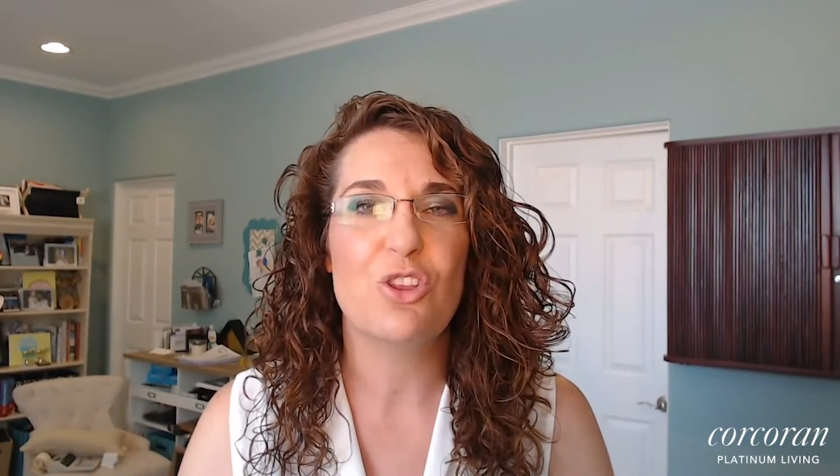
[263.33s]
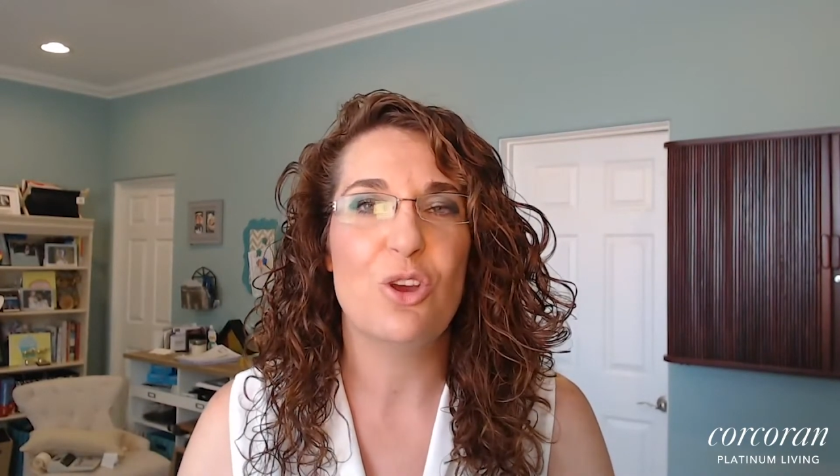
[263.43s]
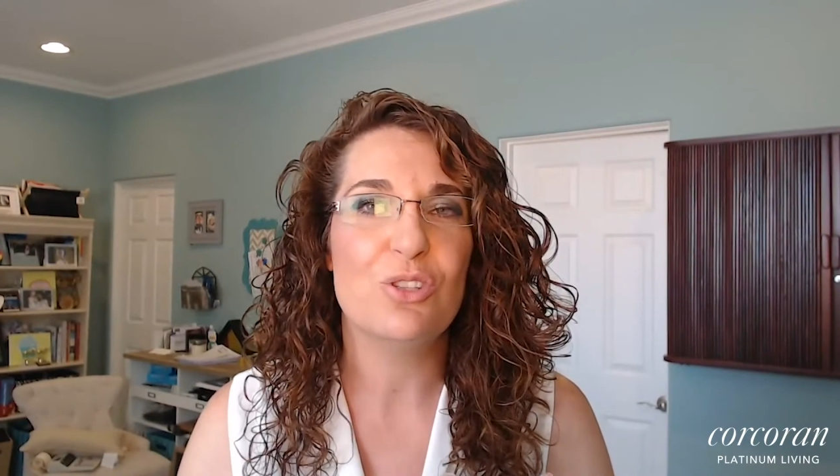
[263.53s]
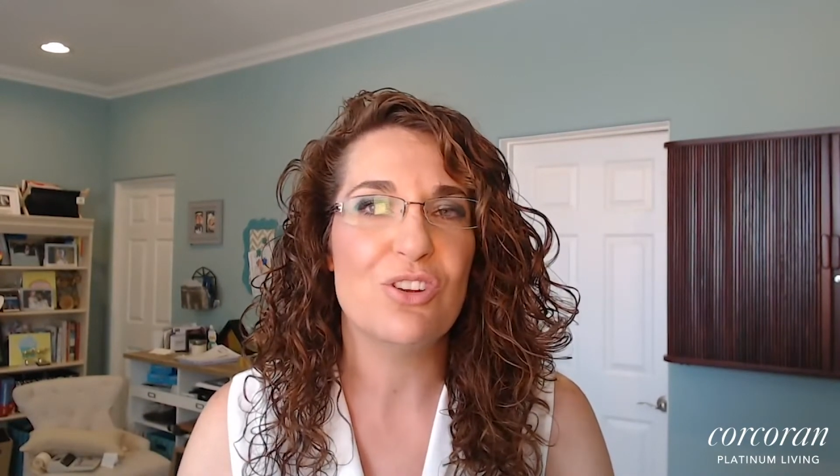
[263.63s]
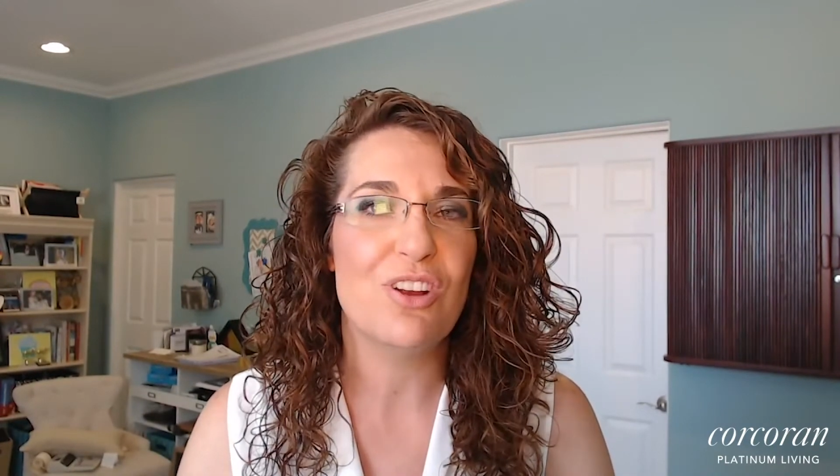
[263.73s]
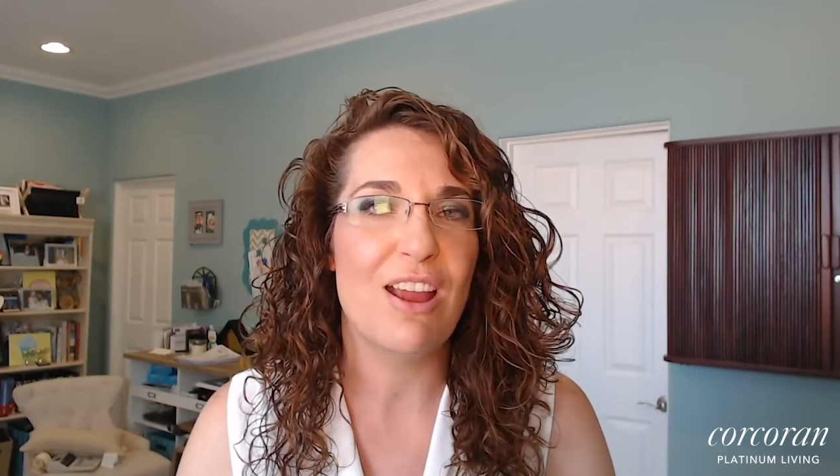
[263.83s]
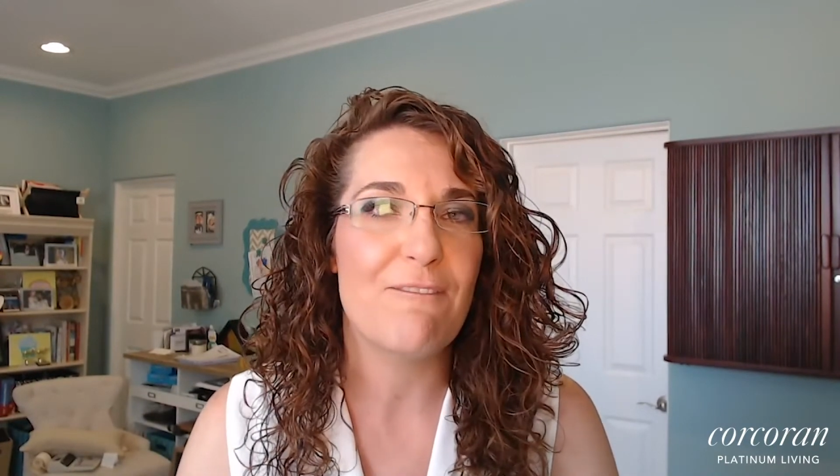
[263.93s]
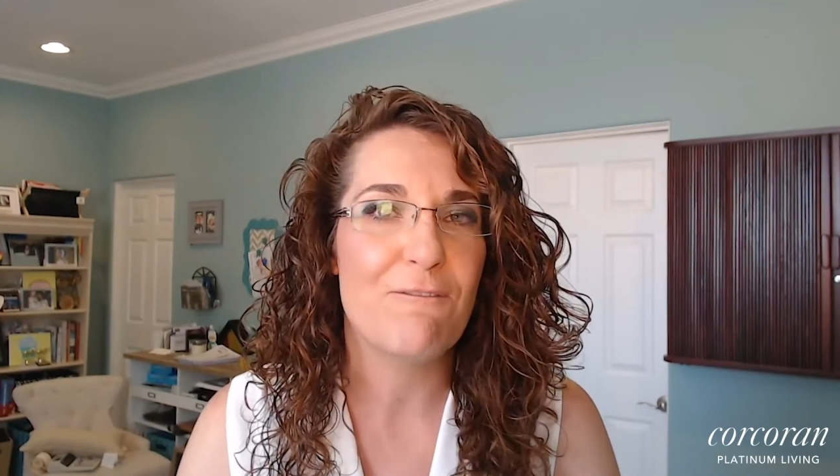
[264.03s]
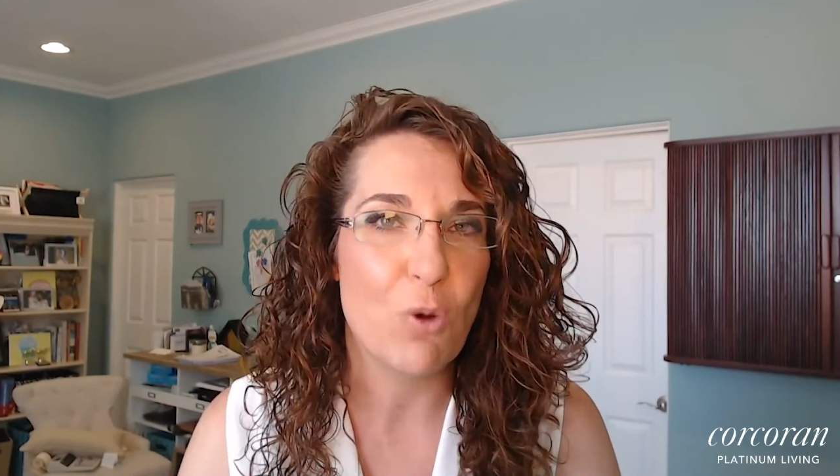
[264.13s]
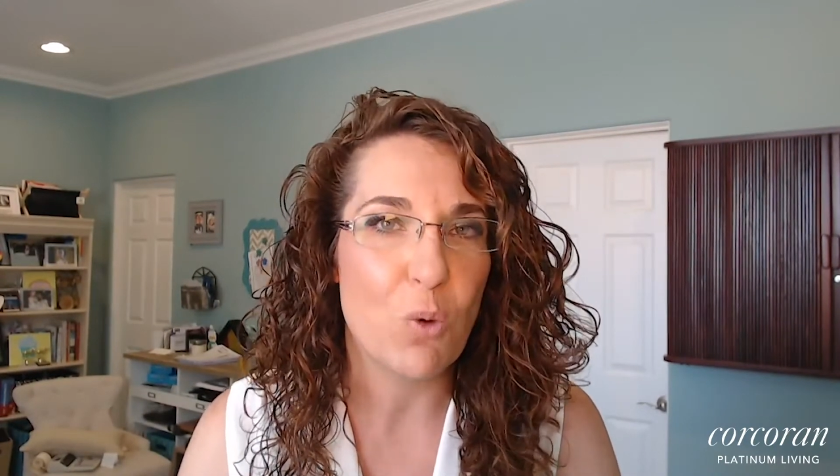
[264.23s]
Those are
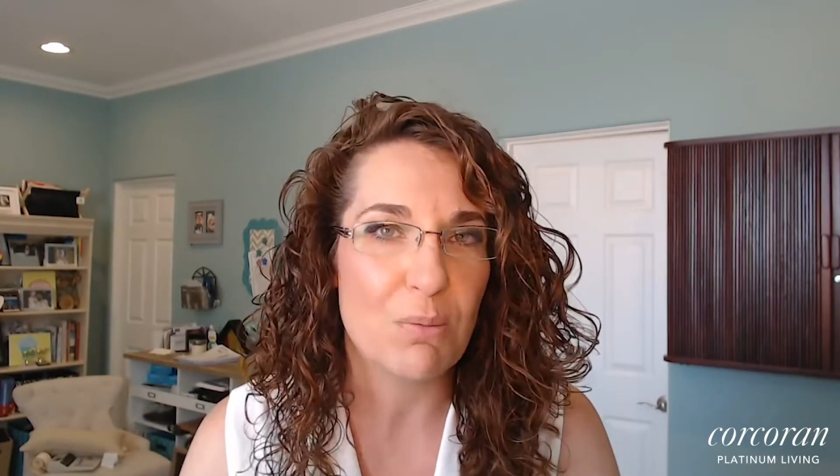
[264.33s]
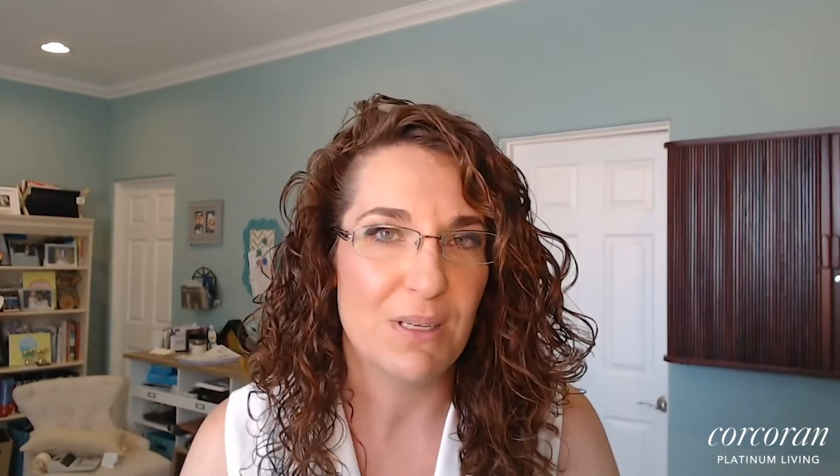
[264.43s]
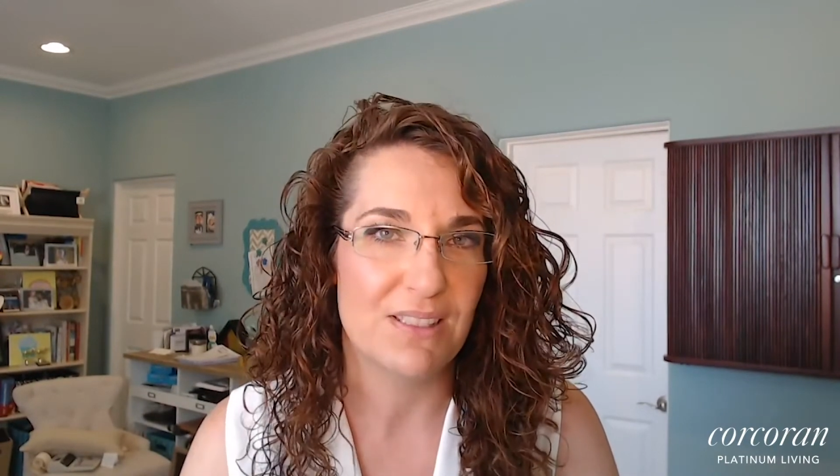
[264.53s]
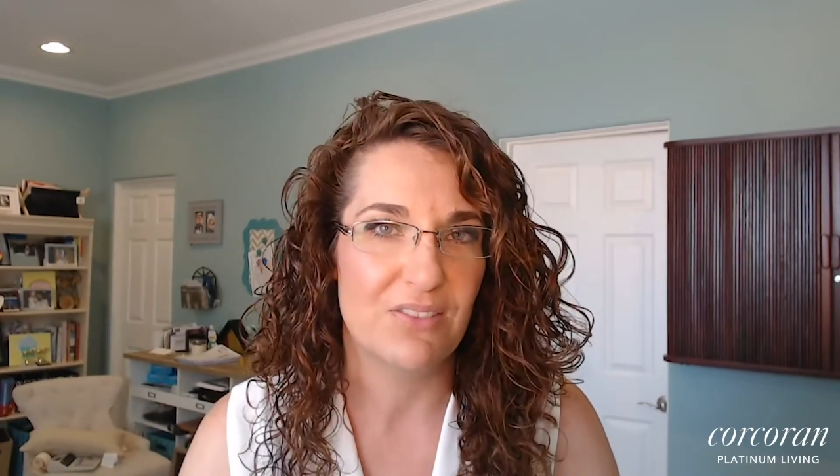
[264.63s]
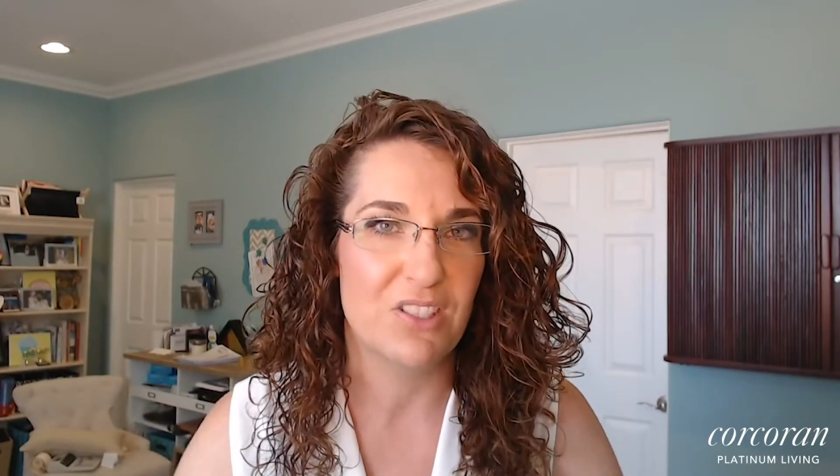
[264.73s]
at 4 months of